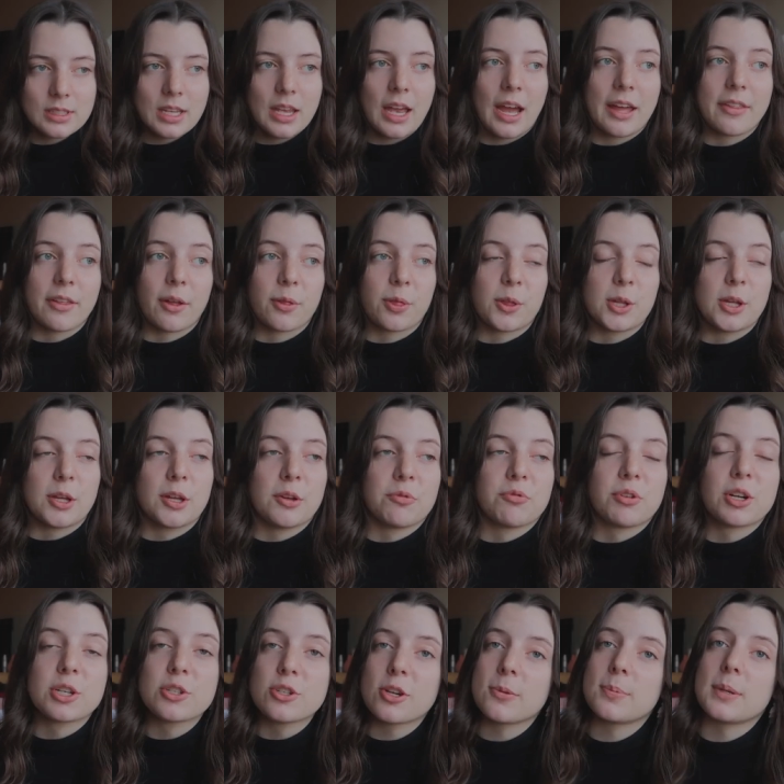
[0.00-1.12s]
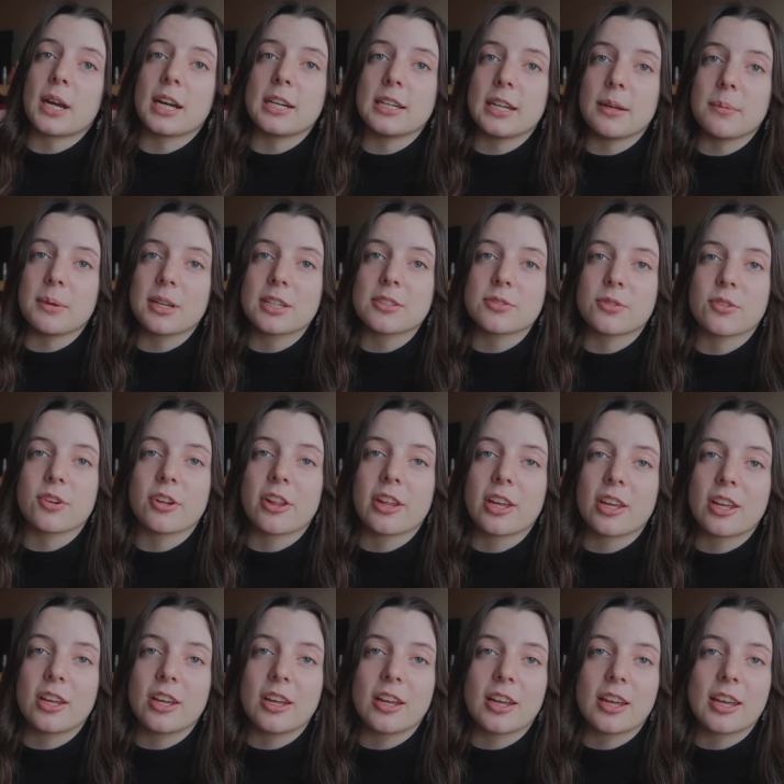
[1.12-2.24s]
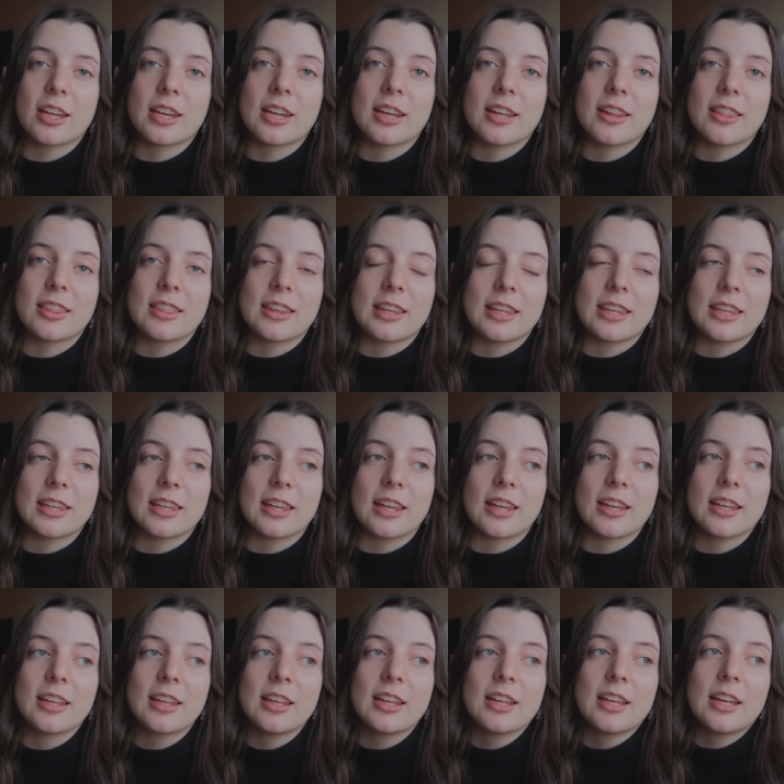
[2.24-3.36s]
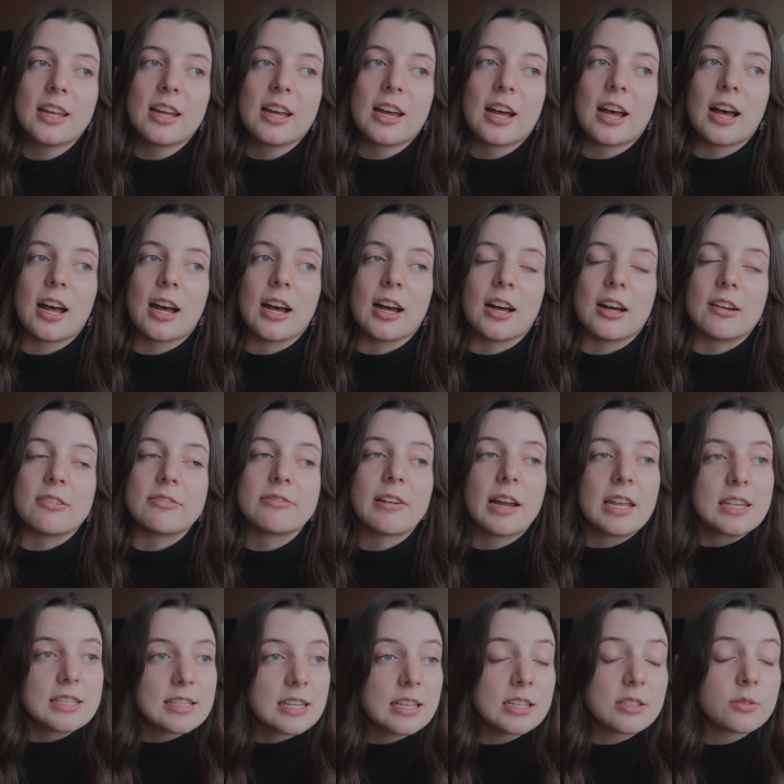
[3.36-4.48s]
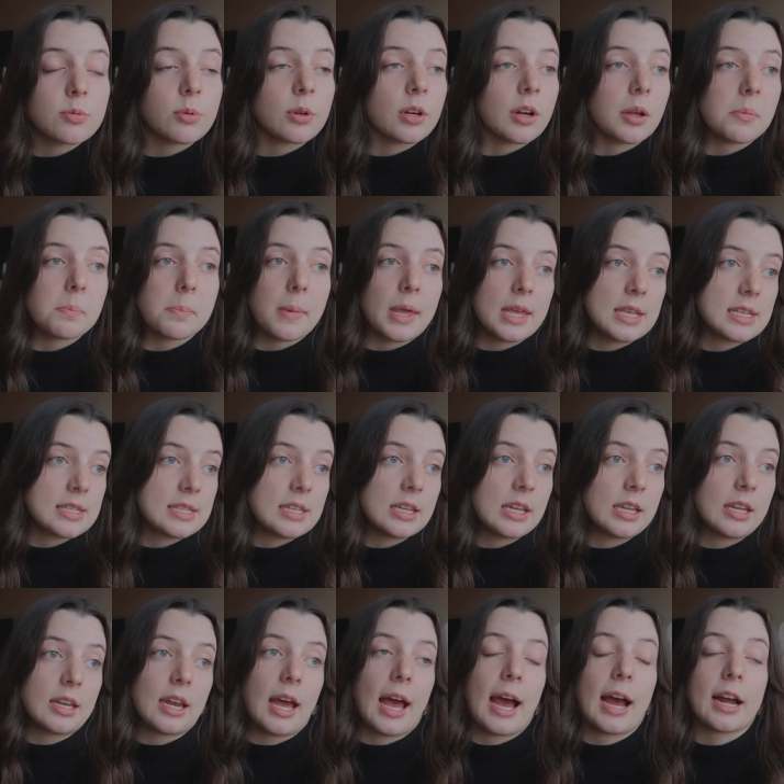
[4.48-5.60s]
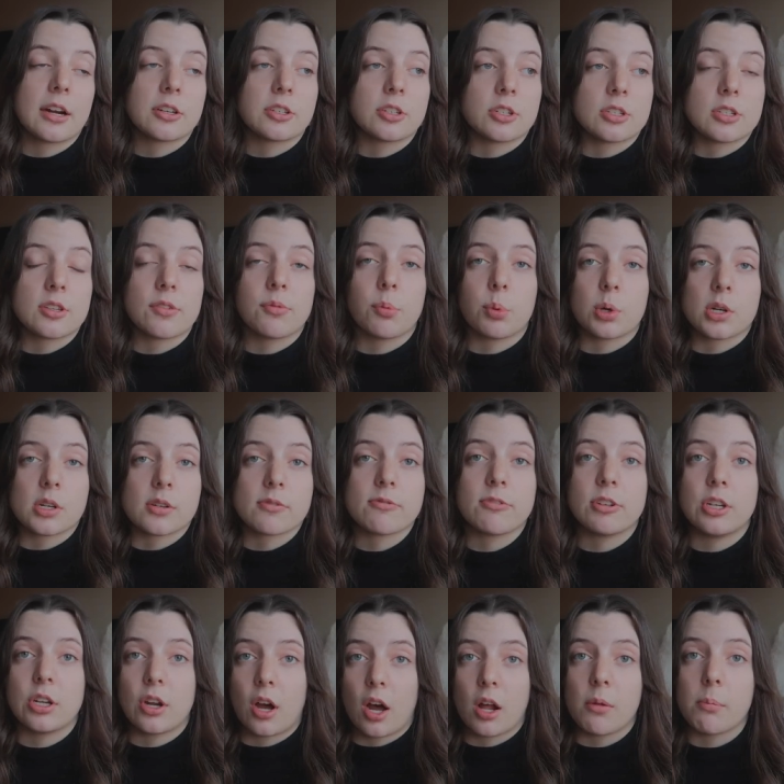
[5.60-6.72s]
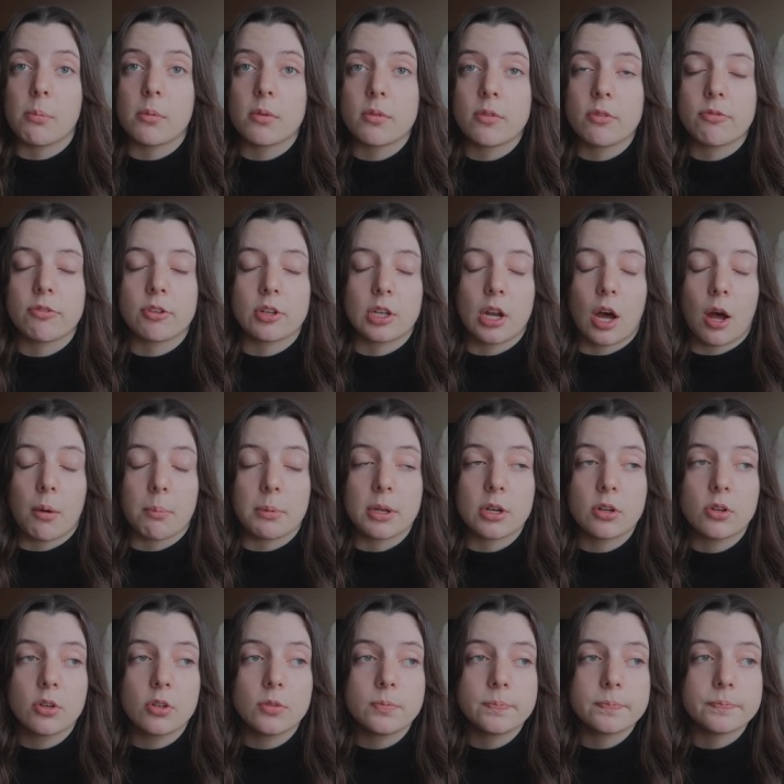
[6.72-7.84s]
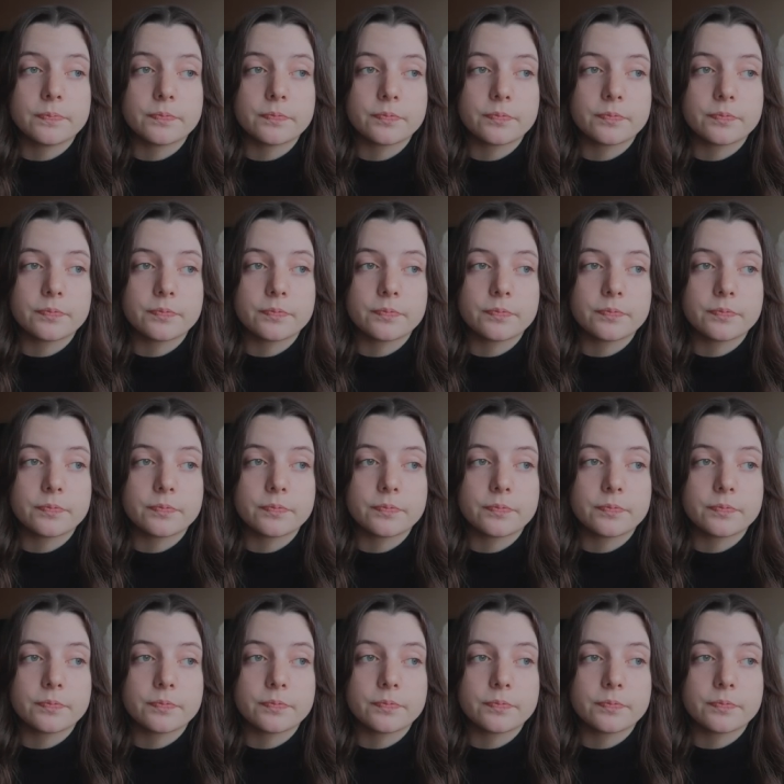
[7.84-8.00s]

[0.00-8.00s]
I thought the friendship dynamics were really good. The uh, fight scenes were amazing. Actors were phenom phenomenal.